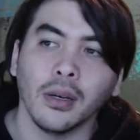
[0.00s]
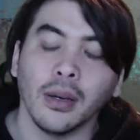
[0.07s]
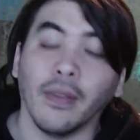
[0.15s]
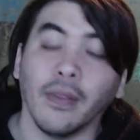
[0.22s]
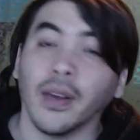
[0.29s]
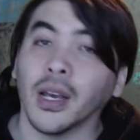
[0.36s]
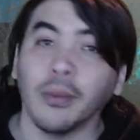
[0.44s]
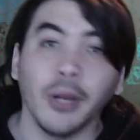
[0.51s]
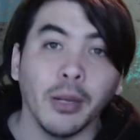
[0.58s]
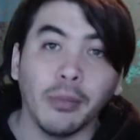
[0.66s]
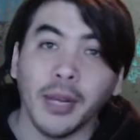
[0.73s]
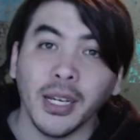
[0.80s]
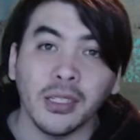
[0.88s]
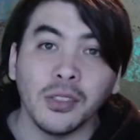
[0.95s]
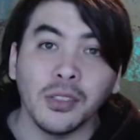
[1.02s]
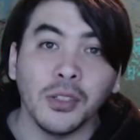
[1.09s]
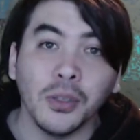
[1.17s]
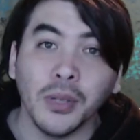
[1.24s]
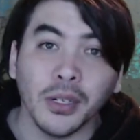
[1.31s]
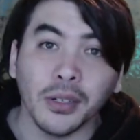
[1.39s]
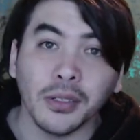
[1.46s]
And then coming up next is New
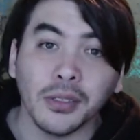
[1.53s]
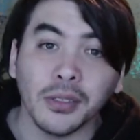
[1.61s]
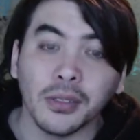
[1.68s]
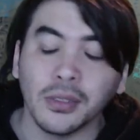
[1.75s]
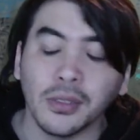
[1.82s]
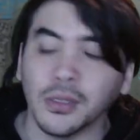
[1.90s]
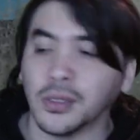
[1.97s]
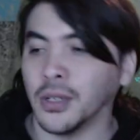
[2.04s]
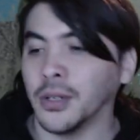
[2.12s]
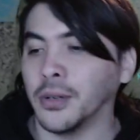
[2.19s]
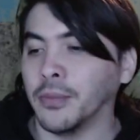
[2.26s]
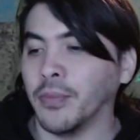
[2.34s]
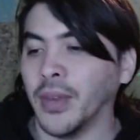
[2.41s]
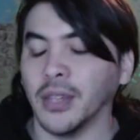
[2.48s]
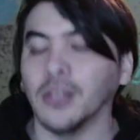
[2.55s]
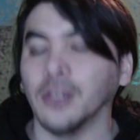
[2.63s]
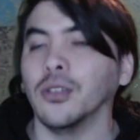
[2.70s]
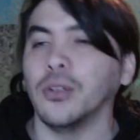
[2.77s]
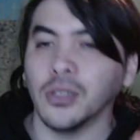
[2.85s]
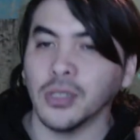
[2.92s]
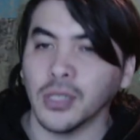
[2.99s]
Year's. So, and the
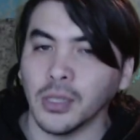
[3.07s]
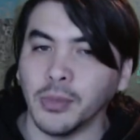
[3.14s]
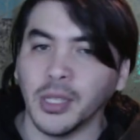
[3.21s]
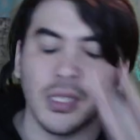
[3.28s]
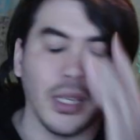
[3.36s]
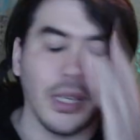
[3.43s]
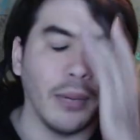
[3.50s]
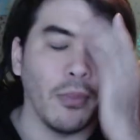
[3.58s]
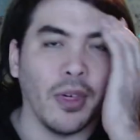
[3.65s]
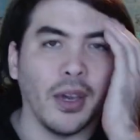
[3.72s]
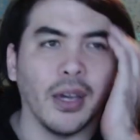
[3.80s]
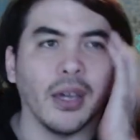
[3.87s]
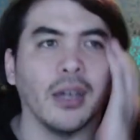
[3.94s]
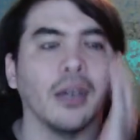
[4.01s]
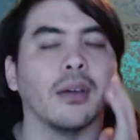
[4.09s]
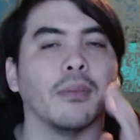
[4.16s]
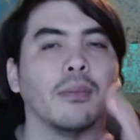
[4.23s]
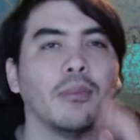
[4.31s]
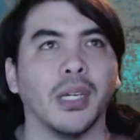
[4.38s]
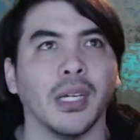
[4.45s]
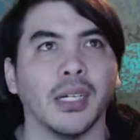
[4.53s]
New Year's is going to be the same thing
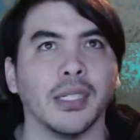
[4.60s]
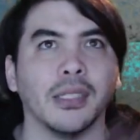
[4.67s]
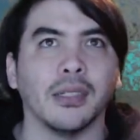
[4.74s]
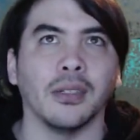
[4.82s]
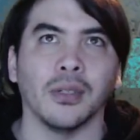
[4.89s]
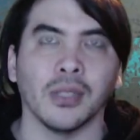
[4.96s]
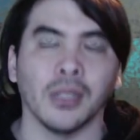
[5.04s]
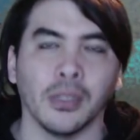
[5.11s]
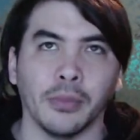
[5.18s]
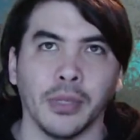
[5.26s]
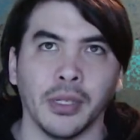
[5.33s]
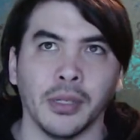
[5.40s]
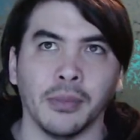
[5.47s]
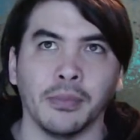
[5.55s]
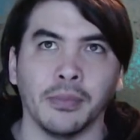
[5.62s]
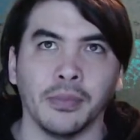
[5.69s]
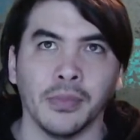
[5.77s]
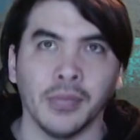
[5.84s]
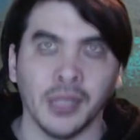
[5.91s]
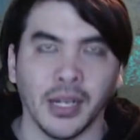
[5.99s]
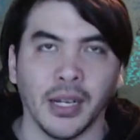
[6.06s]
because, you know, it's going to be
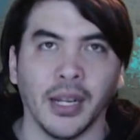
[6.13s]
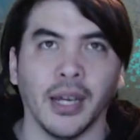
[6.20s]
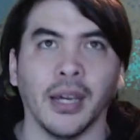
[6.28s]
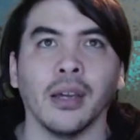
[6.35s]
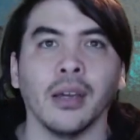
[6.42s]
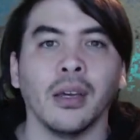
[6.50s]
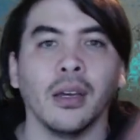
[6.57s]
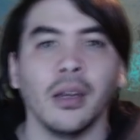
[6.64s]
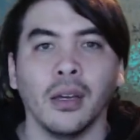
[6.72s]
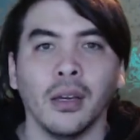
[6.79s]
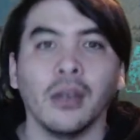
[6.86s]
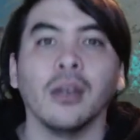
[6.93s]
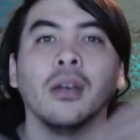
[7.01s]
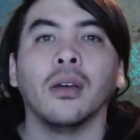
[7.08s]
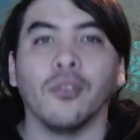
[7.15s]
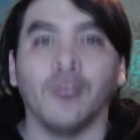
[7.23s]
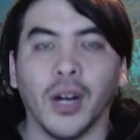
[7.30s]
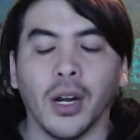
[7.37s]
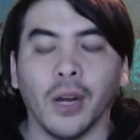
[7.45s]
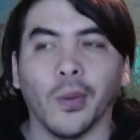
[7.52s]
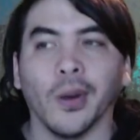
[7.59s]
Sunday,
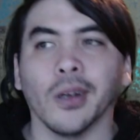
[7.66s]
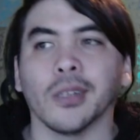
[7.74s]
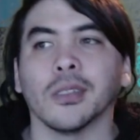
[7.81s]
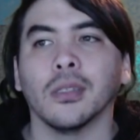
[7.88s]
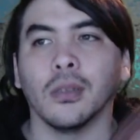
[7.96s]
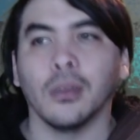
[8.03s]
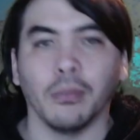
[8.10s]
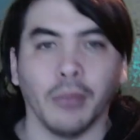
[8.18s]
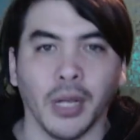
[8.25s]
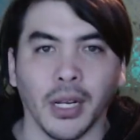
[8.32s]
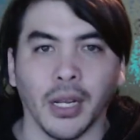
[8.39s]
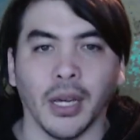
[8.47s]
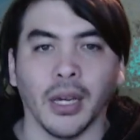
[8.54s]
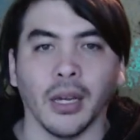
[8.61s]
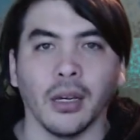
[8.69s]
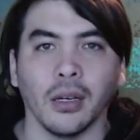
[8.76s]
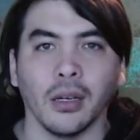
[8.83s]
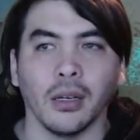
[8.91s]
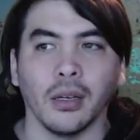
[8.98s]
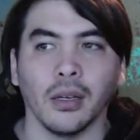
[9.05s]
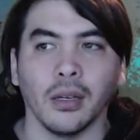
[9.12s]
fireworks, Monday.
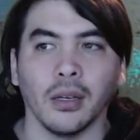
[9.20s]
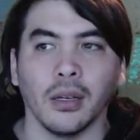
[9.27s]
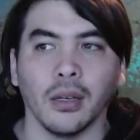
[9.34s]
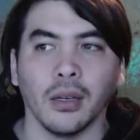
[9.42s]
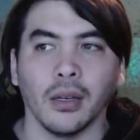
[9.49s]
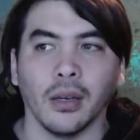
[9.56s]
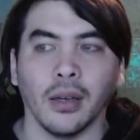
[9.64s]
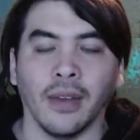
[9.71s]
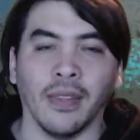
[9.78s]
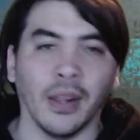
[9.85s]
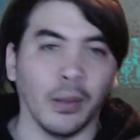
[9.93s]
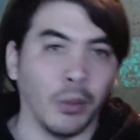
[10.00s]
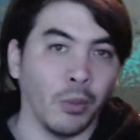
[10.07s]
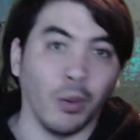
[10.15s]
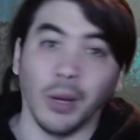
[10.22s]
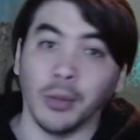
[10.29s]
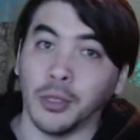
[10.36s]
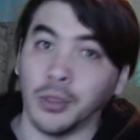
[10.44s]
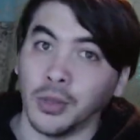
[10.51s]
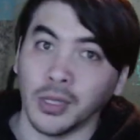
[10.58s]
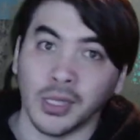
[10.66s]
And then I'm going to probably
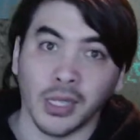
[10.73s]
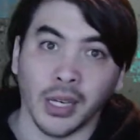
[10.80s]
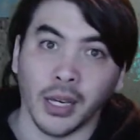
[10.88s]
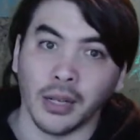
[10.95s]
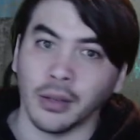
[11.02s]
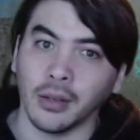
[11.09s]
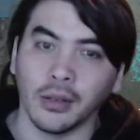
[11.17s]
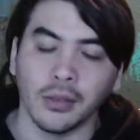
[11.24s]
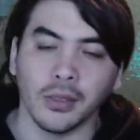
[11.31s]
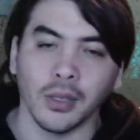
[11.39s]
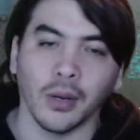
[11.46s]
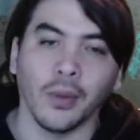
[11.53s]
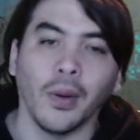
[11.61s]
do this again. So,